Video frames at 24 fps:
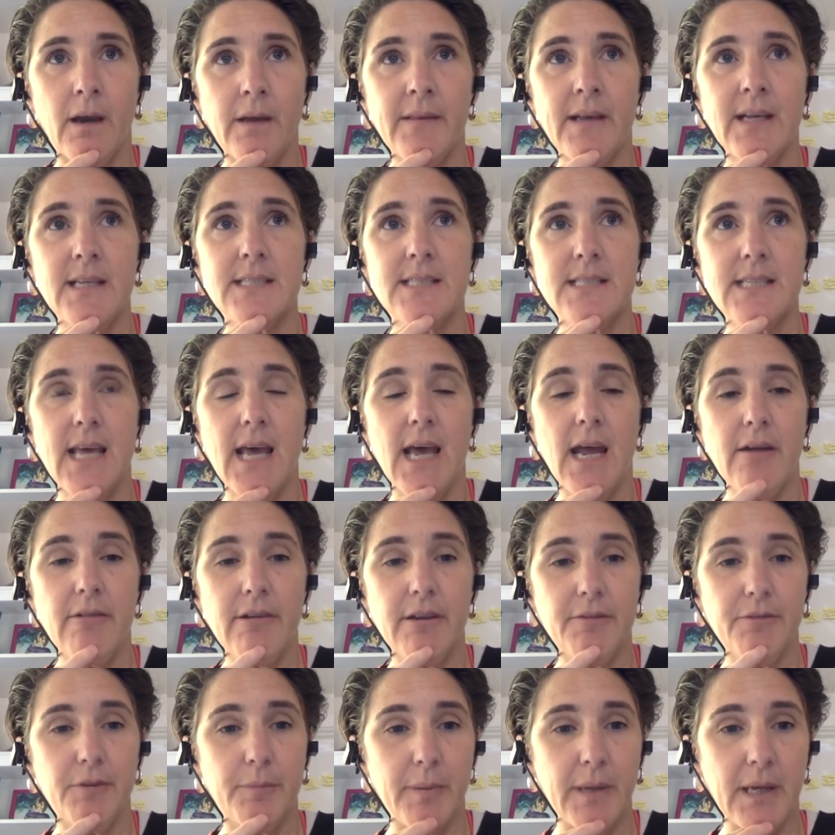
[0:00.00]
and that's
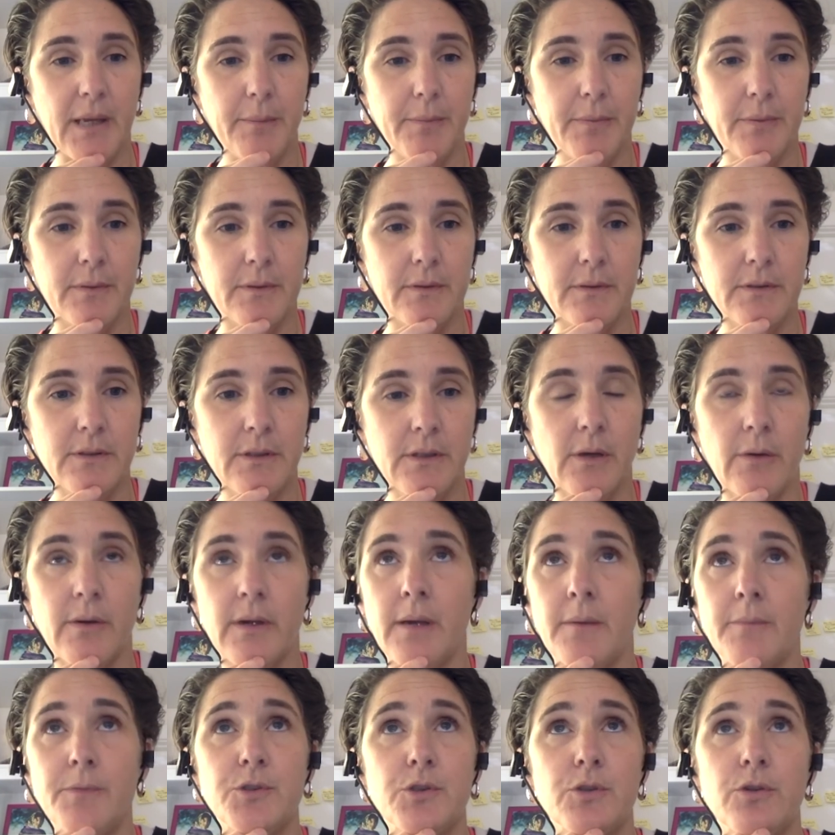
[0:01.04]
scary for people, you
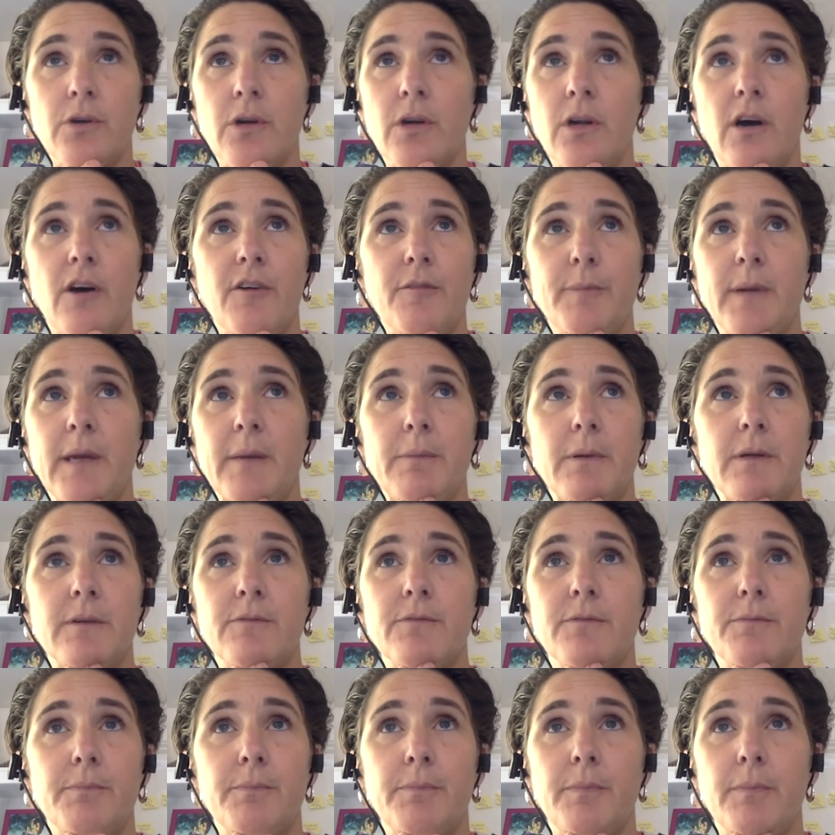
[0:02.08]
know. And I'm sure a lot of people
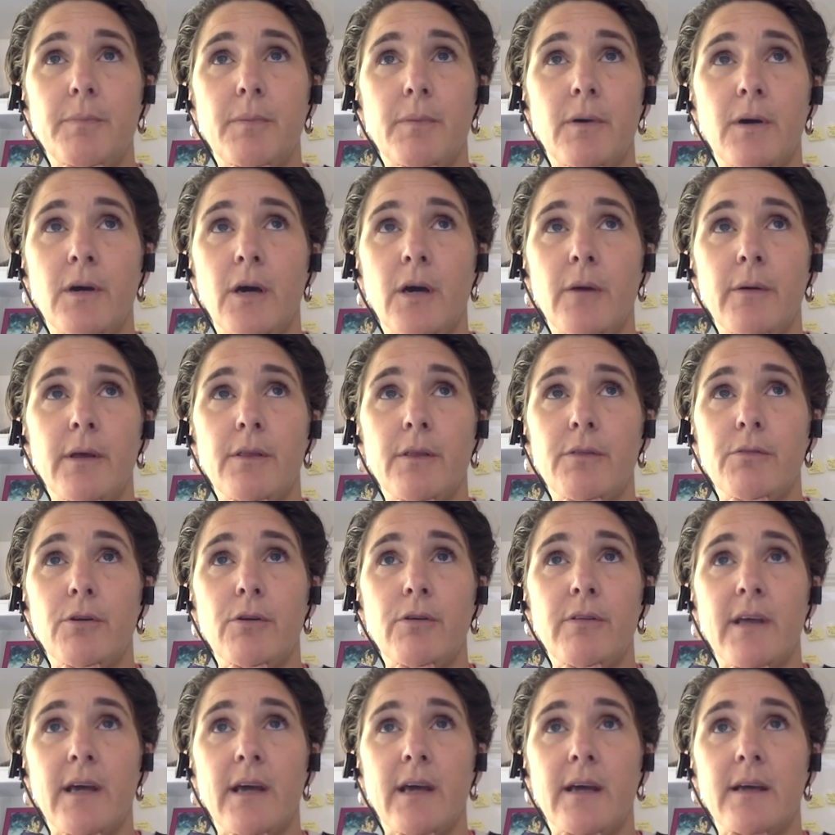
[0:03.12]
have, are going
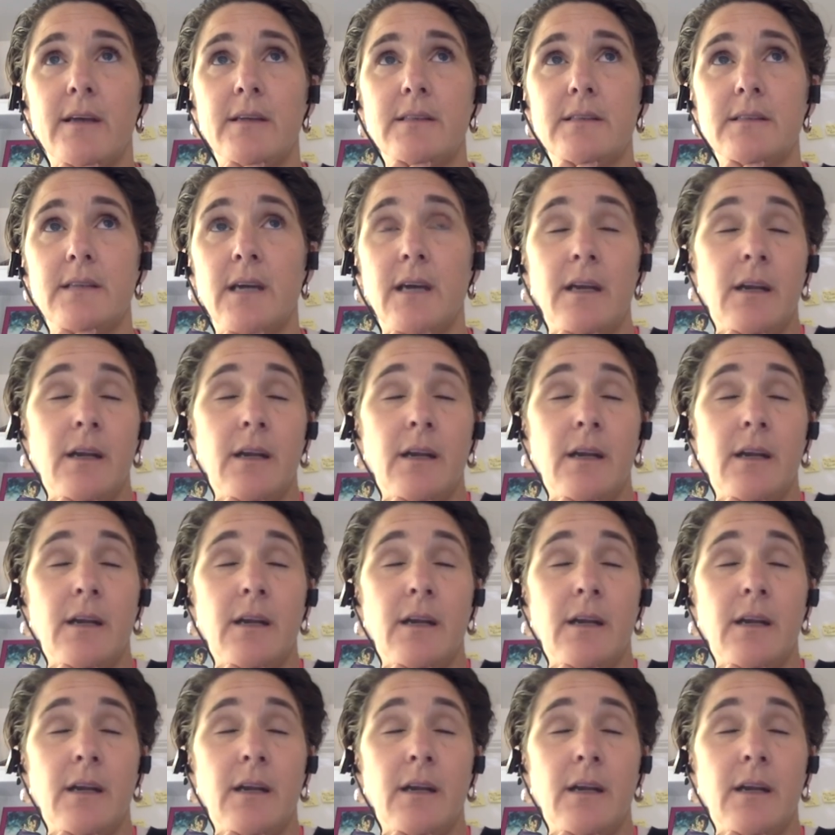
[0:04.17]
through that.